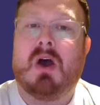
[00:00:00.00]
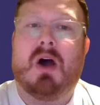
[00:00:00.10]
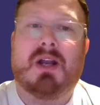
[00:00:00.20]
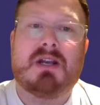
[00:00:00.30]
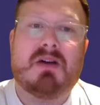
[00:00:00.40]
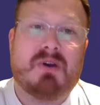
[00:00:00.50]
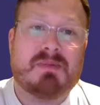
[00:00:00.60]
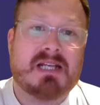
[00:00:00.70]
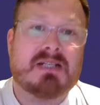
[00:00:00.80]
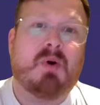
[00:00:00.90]
Another
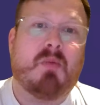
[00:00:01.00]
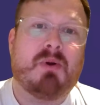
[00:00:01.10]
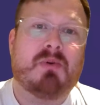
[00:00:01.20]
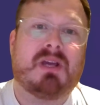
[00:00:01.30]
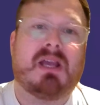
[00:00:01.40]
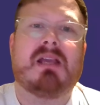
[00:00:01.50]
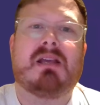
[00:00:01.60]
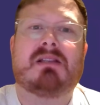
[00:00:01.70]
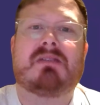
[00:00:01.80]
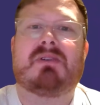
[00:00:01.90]
update to Bot Builder
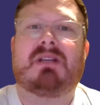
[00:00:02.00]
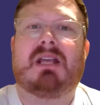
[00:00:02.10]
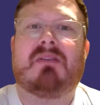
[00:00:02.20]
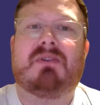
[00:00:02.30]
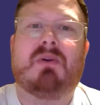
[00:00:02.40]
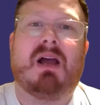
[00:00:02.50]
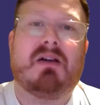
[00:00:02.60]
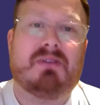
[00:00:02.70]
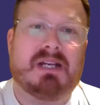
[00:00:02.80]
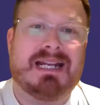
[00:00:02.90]
is that if you have
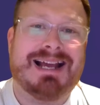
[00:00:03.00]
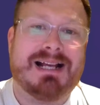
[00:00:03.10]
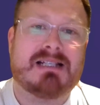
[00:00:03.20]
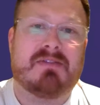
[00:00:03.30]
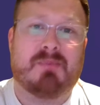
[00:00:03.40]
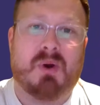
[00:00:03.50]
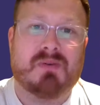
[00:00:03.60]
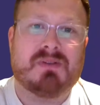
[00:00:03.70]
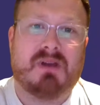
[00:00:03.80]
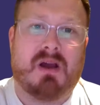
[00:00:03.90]
an inactive bot
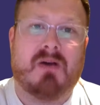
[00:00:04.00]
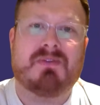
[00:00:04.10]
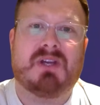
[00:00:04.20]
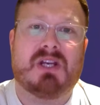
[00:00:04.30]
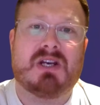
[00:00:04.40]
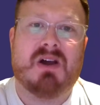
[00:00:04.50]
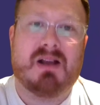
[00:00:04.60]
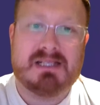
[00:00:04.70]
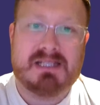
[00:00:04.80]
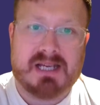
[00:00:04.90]
after
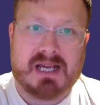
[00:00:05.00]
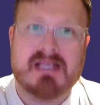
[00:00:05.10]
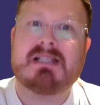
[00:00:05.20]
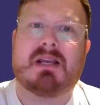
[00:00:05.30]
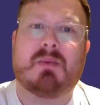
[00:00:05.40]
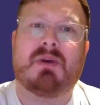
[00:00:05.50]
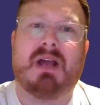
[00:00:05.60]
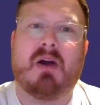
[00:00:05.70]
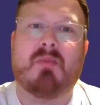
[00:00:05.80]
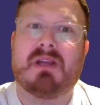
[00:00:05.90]
90 days, it will
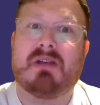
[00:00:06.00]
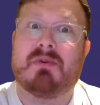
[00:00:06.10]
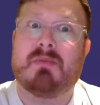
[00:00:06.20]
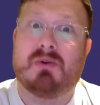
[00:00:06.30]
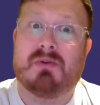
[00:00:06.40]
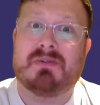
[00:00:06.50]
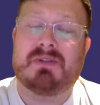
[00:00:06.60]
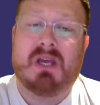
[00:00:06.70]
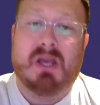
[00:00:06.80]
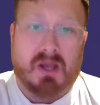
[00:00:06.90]
now be removed.
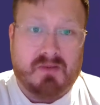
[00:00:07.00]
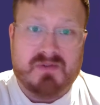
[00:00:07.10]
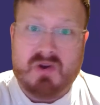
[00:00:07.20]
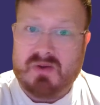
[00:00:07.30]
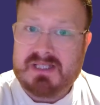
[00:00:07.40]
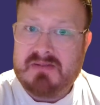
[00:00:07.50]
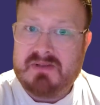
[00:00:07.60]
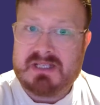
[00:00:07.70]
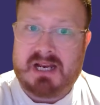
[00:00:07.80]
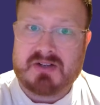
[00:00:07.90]
Not seeing this
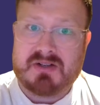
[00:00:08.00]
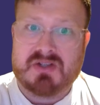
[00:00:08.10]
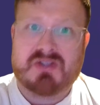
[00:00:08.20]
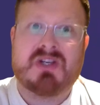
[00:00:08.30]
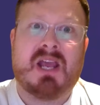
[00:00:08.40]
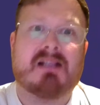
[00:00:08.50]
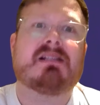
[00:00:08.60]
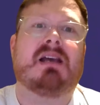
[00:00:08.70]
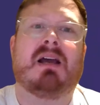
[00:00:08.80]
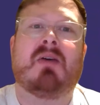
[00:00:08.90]
in action just yet
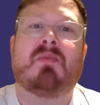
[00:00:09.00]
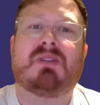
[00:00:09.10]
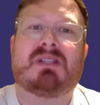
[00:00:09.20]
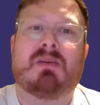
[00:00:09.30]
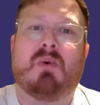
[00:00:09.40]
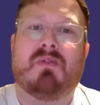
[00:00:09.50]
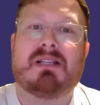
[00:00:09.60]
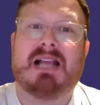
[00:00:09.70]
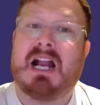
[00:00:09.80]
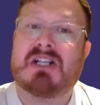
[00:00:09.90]
to see what this
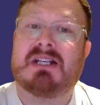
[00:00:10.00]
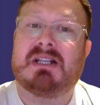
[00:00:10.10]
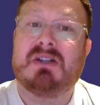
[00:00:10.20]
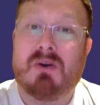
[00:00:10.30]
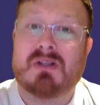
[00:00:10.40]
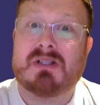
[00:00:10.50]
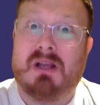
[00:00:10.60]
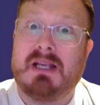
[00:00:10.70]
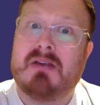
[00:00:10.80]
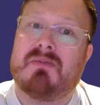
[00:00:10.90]
actually looks
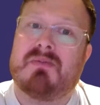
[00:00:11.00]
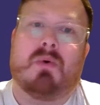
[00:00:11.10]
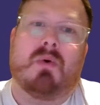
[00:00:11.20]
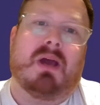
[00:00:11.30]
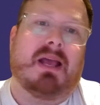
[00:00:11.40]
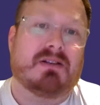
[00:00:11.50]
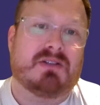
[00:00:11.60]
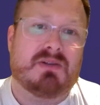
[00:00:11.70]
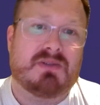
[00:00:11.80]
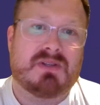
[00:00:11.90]
like for end
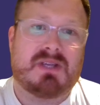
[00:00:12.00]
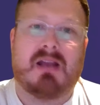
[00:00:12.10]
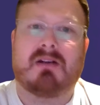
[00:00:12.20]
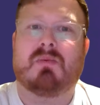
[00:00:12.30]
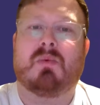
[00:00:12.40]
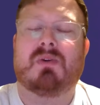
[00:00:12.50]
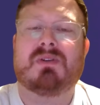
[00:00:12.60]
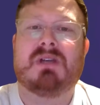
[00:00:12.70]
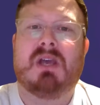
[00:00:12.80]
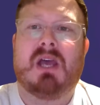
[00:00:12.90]
users and what
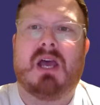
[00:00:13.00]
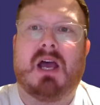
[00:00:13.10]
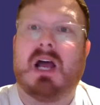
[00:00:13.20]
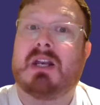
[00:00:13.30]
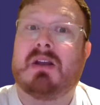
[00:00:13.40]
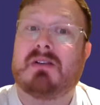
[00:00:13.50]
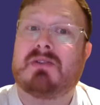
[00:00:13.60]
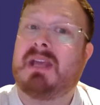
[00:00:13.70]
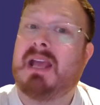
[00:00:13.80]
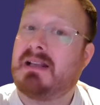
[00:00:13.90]
alerts you
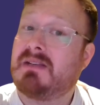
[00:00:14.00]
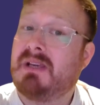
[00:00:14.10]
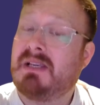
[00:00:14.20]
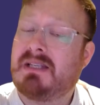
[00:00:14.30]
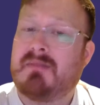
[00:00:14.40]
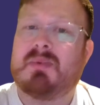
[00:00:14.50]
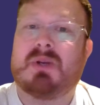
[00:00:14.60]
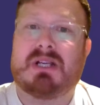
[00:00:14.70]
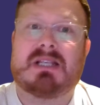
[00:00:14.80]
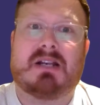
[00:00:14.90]
get to this, but
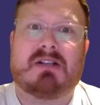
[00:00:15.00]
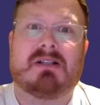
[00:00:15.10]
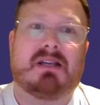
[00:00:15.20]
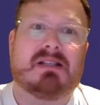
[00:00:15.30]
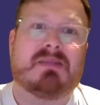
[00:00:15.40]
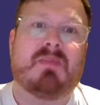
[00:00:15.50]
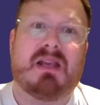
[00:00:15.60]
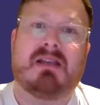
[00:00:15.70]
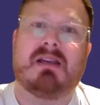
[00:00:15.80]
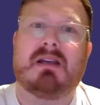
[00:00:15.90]
essentially it's
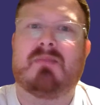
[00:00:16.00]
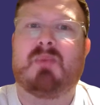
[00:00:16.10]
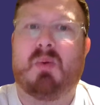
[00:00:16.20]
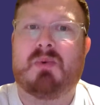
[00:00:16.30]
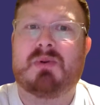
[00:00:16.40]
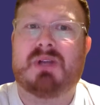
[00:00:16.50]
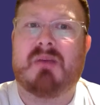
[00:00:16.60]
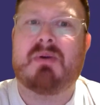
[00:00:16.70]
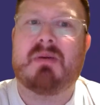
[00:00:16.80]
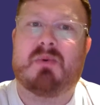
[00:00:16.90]
making Bot Builder a
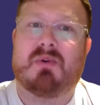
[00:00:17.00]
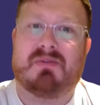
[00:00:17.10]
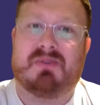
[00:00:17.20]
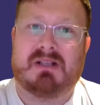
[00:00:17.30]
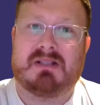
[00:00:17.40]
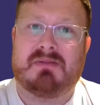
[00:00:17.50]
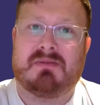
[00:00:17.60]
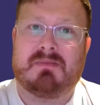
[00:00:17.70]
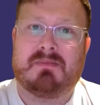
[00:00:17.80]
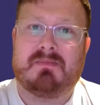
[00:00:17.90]
bit more effective.
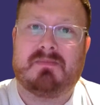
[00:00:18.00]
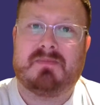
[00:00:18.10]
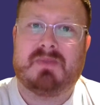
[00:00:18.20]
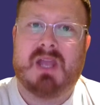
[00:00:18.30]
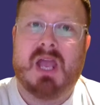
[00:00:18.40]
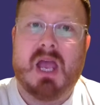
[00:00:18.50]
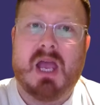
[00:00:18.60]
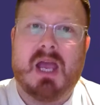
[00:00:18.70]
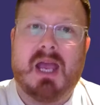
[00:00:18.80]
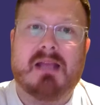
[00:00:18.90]

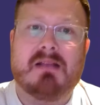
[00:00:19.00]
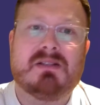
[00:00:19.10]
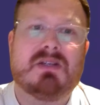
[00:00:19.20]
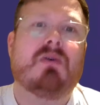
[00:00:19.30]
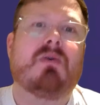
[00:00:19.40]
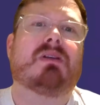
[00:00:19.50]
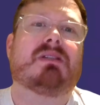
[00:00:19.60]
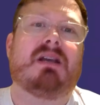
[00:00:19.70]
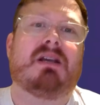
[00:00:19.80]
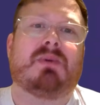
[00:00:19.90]
Into
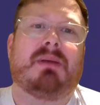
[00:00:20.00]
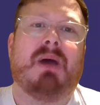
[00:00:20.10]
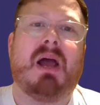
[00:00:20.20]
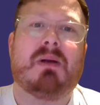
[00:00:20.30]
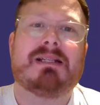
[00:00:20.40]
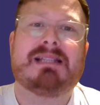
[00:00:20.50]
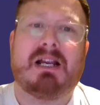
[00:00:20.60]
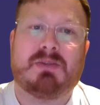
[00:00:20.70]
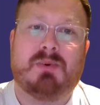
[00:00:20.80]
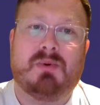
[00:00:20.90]
CXone Mpower
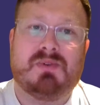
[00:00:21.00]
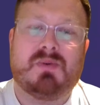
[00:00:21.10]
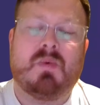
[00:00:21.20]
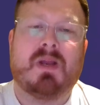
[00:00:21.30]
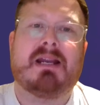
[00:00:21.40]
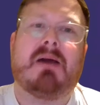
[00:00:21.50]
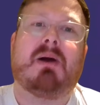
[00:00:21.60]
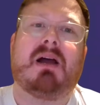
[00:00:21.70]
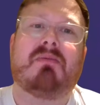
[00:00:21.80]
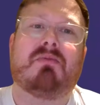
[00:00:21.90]
dashboards, we now
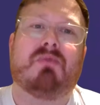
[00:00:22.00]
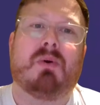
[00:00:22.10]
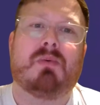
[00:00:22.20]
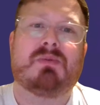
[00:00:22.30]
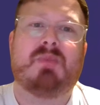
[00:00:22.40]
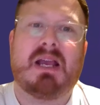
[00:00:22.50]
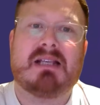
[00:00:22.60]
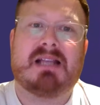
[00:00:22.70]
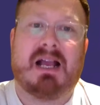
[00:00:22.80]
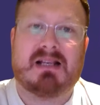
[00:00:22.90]
have roles-based
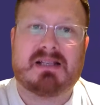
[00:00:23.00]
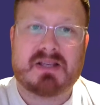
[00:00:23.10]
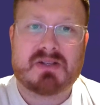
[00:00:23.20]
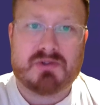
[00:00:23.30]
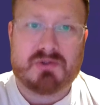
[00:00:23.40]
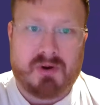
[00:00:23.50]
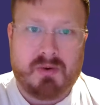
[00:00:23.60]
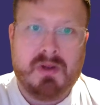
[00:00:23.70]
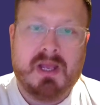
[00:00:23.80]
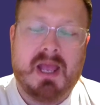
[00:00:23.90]
access control.
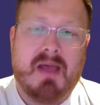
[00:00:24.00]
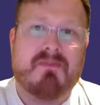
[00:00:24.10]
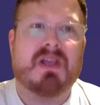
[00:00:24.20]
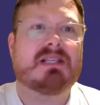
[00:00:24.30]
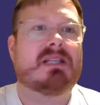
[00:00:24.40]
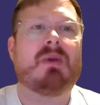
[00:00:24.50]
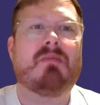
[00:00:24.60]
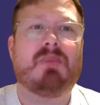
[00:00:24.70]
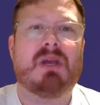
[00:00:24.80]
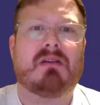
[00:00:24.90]
This has been
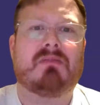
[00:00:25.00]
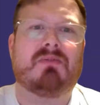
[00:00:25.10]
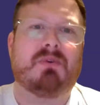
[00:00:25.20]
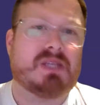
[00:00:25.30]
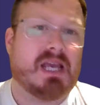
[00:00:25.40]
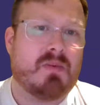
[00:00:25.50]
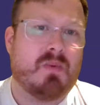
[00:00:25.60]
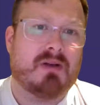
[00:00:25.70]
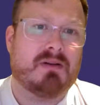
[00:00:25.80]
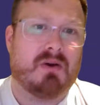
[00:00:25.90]
big from day
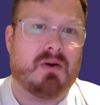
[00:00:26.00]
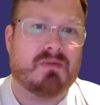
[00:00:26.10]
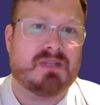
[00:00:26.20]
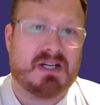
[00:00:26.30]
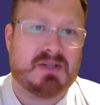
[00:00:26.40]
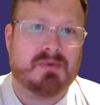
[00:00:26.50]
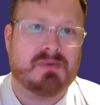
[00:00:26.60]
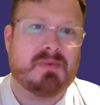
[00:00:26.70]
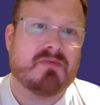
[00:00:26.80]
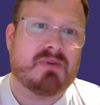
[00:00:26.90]
one of dashboards
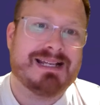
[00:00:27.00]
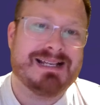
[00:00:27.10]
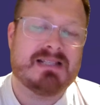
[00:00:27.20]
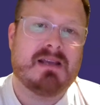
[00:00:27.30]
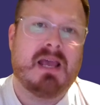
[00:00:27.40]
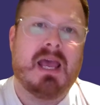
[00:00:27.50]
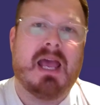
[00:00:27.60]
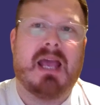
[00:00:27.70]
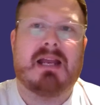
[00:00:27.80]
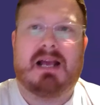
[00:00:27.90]
being released.
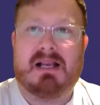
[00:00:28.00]
It has